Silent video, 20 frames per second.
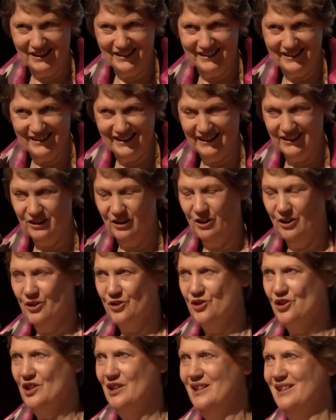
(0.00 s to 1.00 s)
and
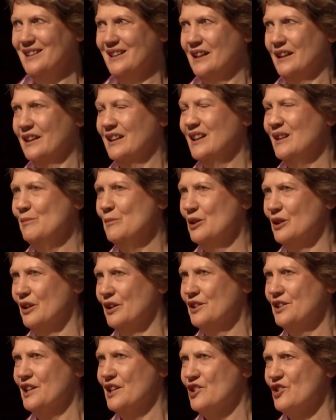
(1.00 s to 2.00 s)
technology
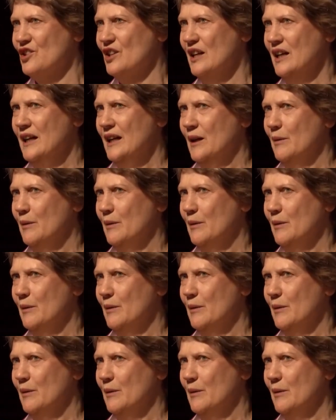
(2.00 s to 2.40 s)
communities,